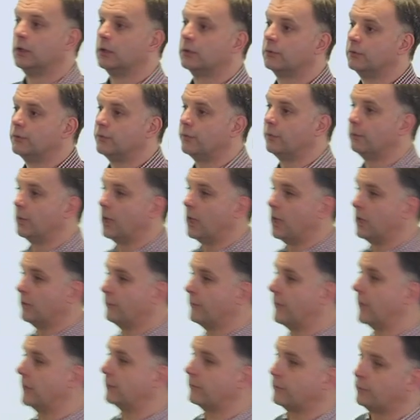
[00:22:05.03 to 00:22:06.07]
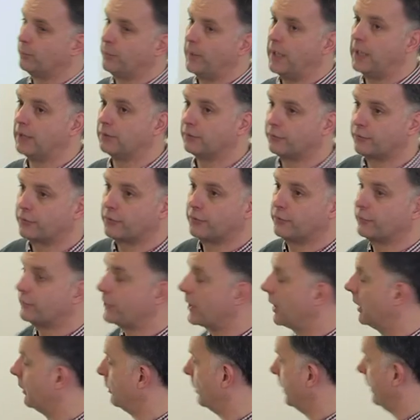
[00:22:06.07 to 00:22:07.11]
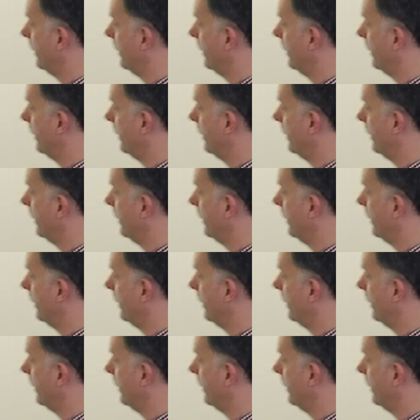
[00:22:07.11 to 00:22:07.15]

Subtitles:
the £2,500 to start